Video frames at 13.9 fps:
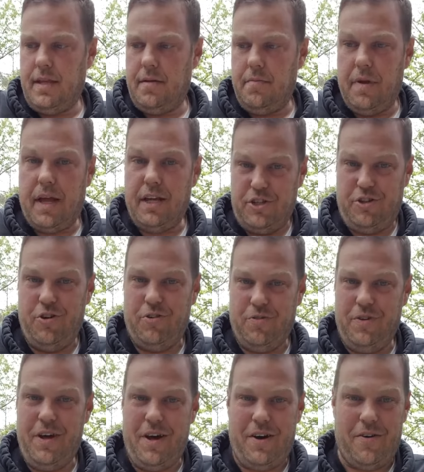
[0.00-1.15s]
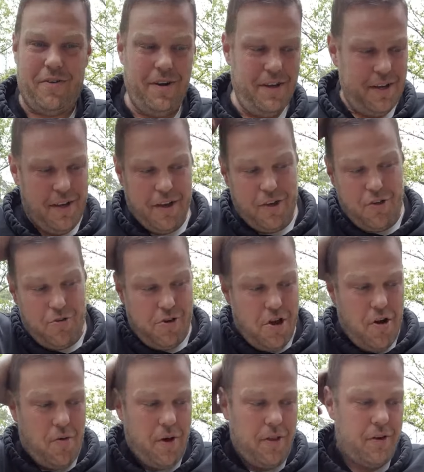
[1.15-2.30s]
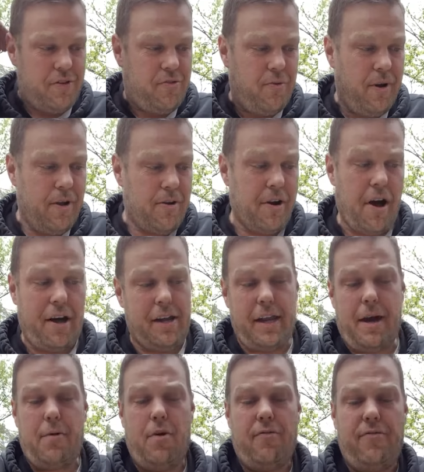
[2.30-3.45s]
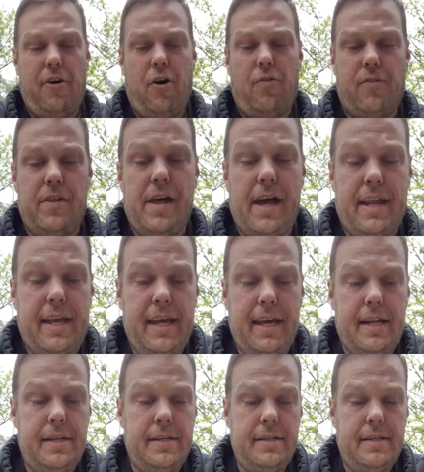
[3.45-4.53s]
Because you'll know. You'll know whether it's real or not. And I won't fall for that again.